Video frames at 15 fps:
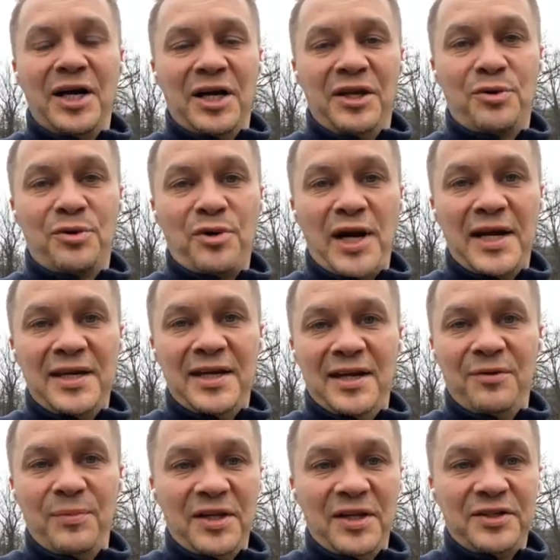
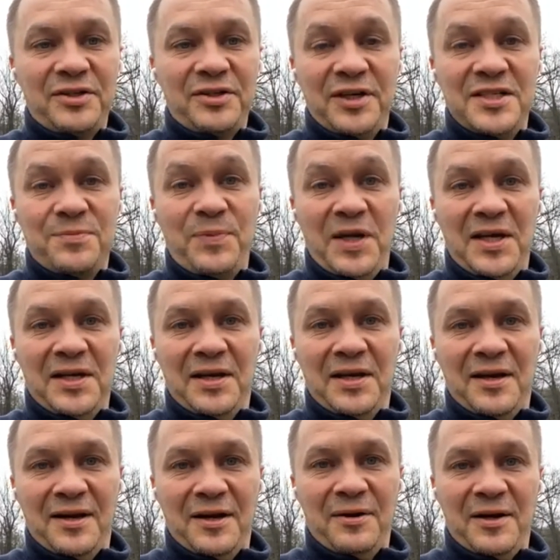Ukrainian military is being
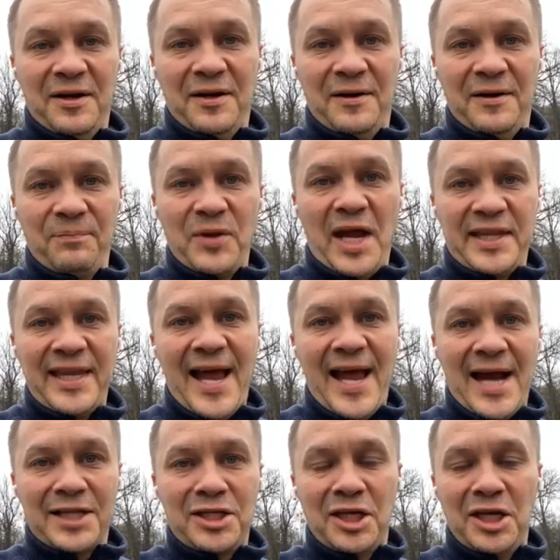
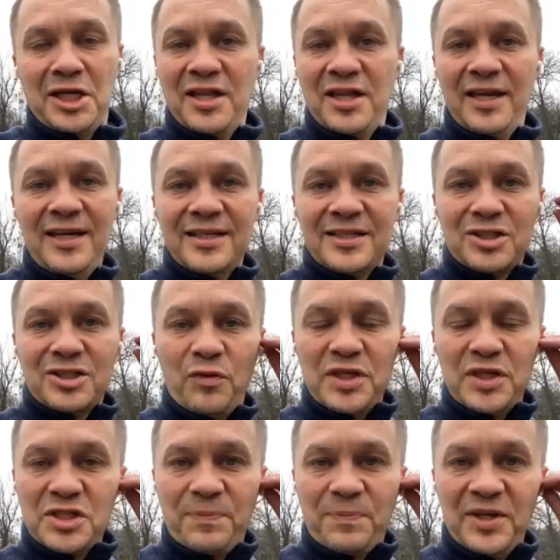attacked in the east, so
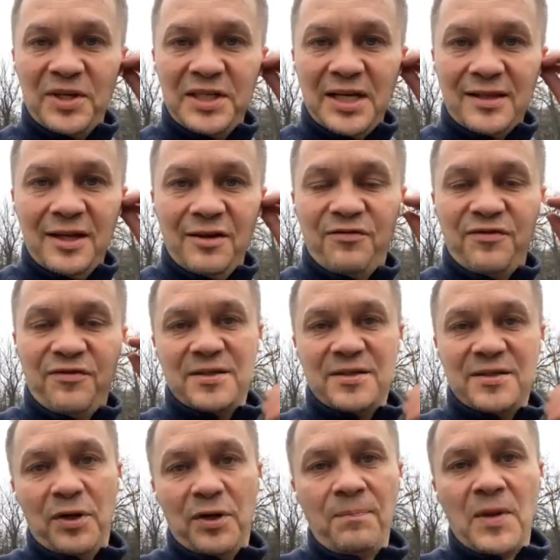which is politically
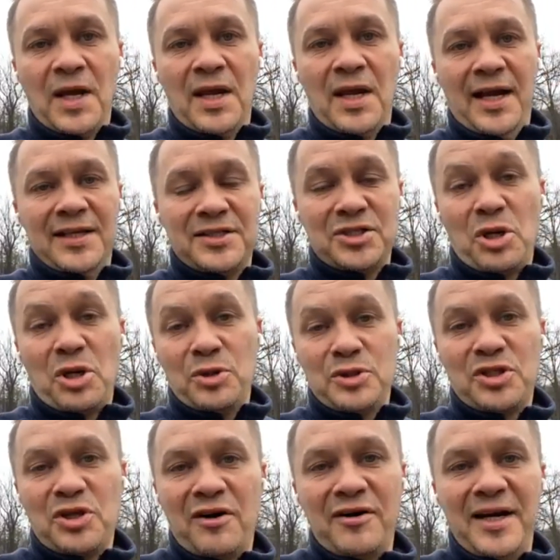infeasible. And so,
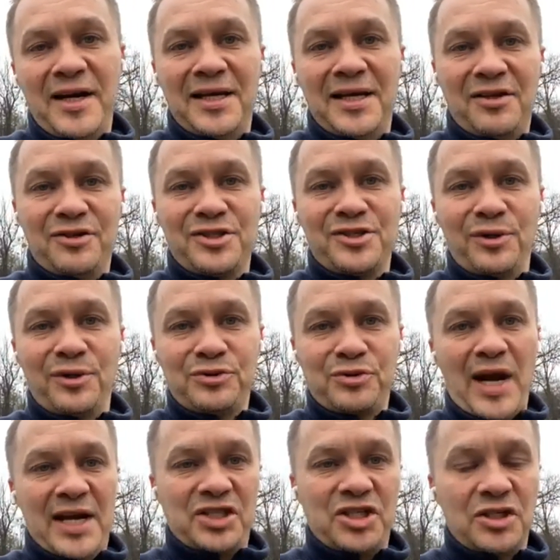sorry, there's no
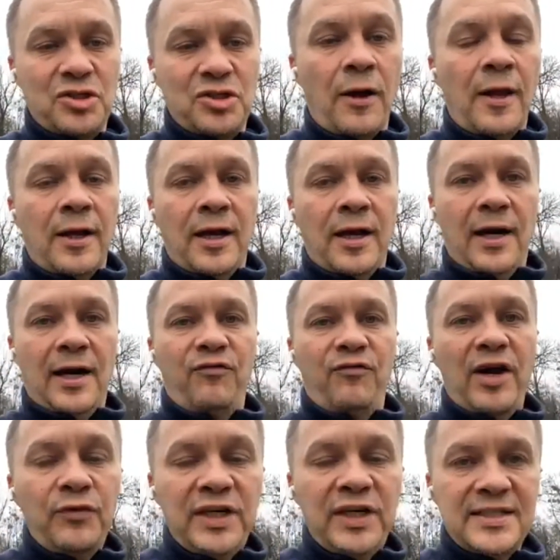trench. And so
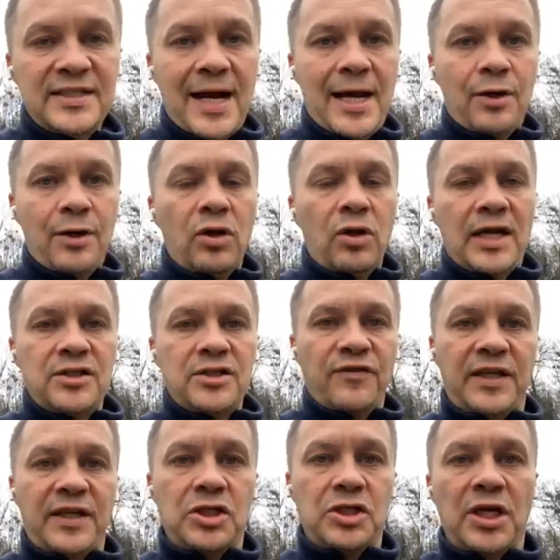when we design all kinds of
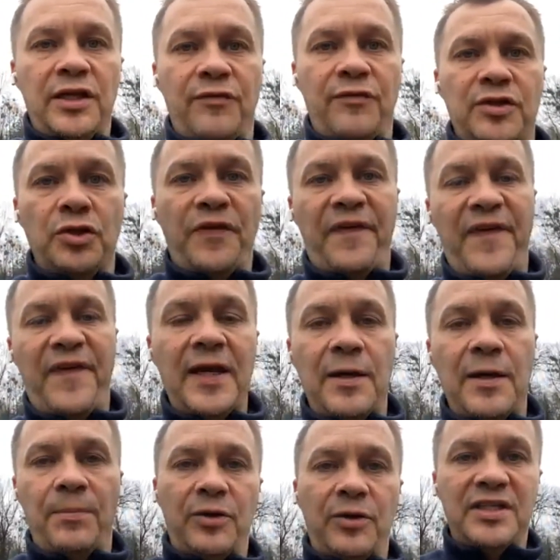conditionality, we should think
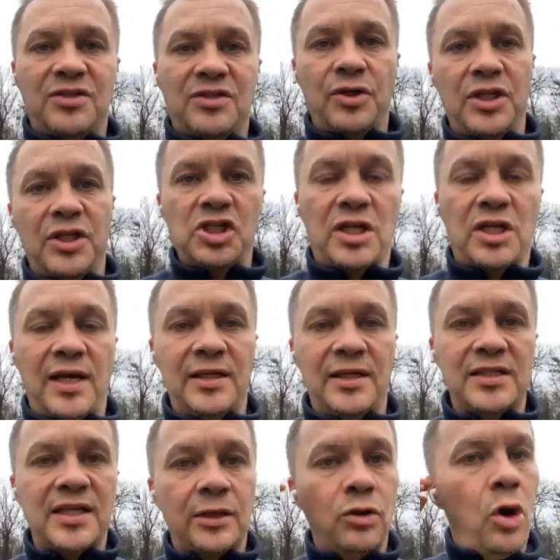about it strategically,
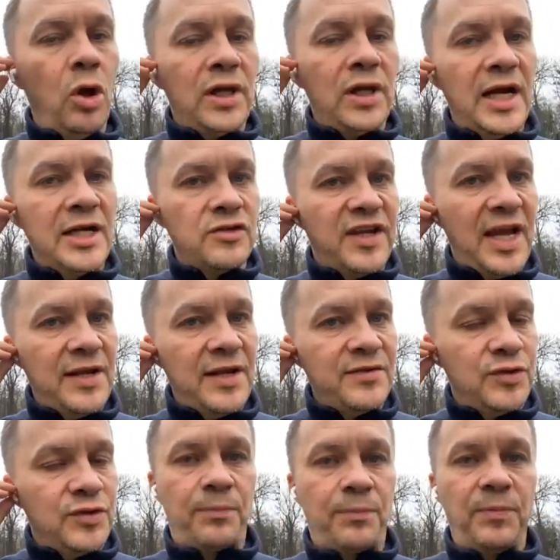understand all kinds of games
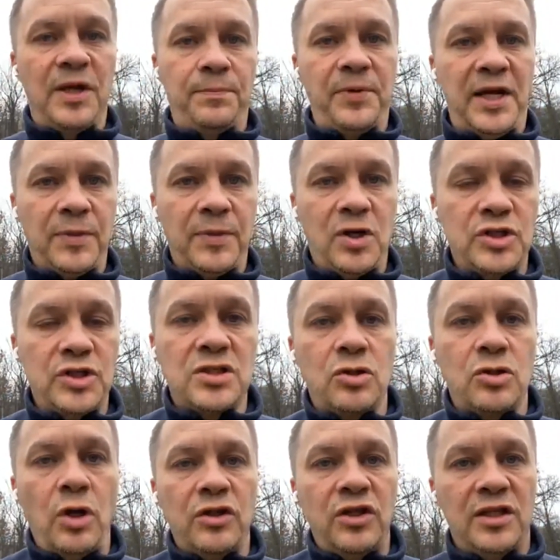which are being played, because it's
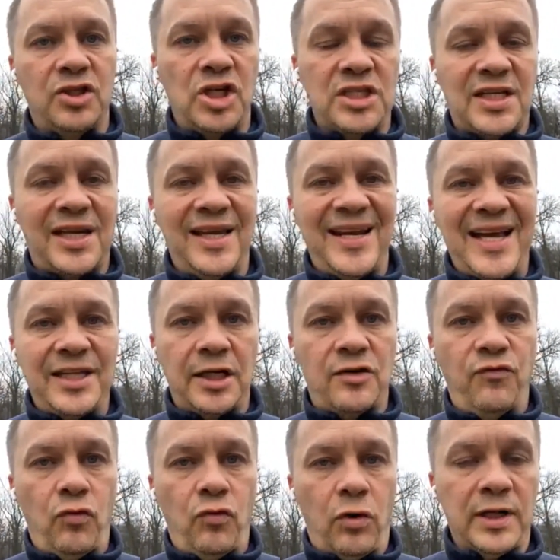not just kinetic
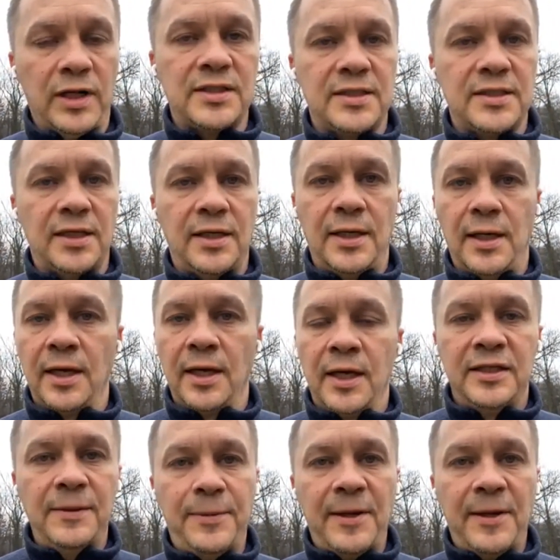war. It's a
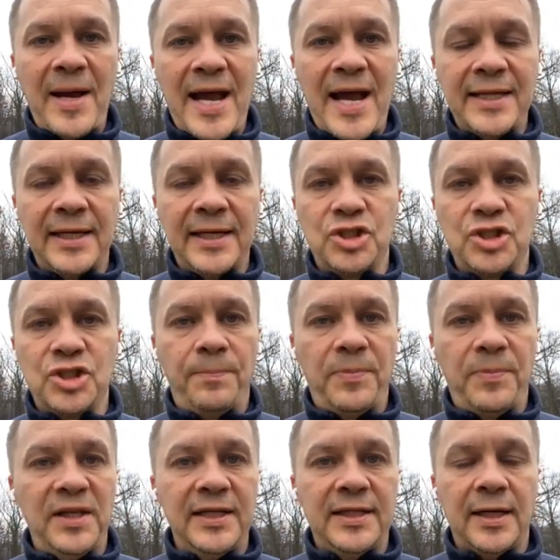diplomatic,
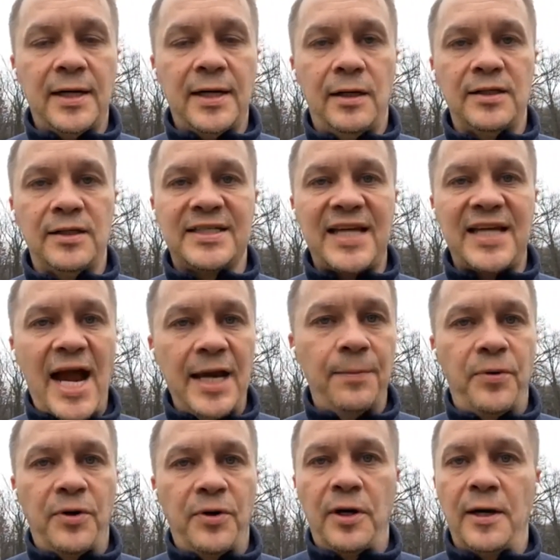geopolitical,
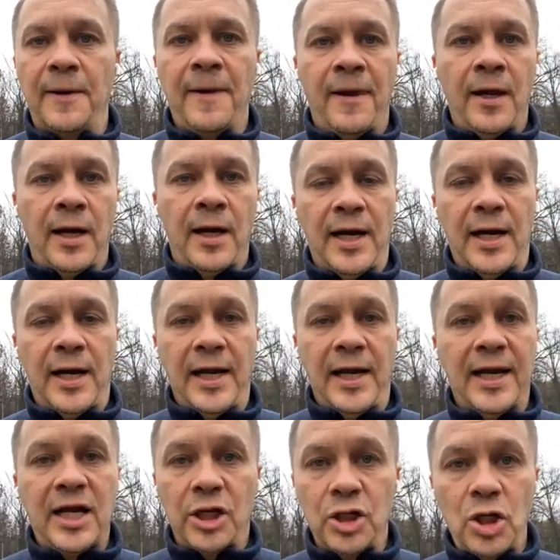cyber,
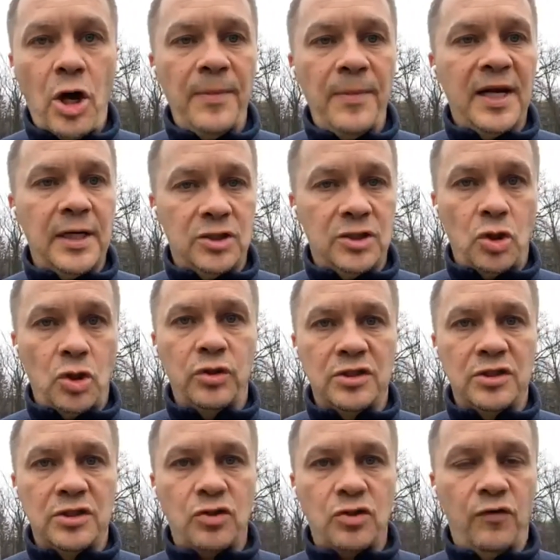economic, and so on
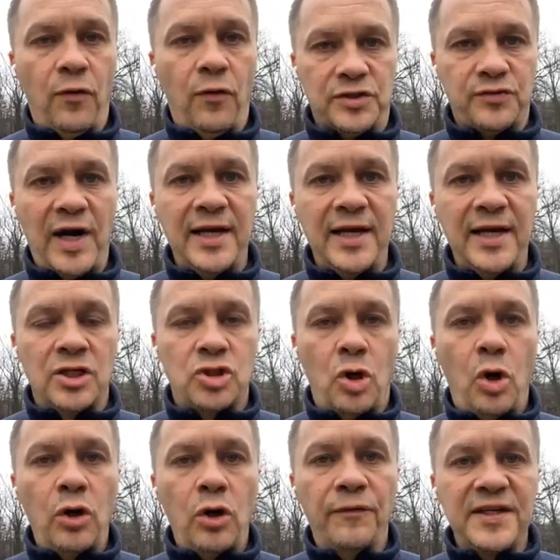and so forth, right?
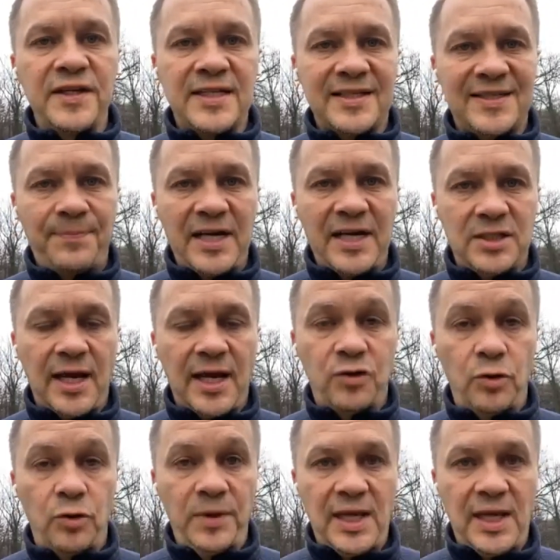So all of these aspects have
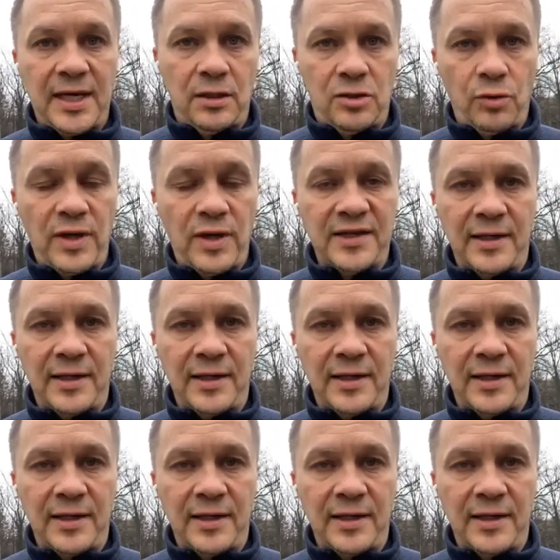to be taken together.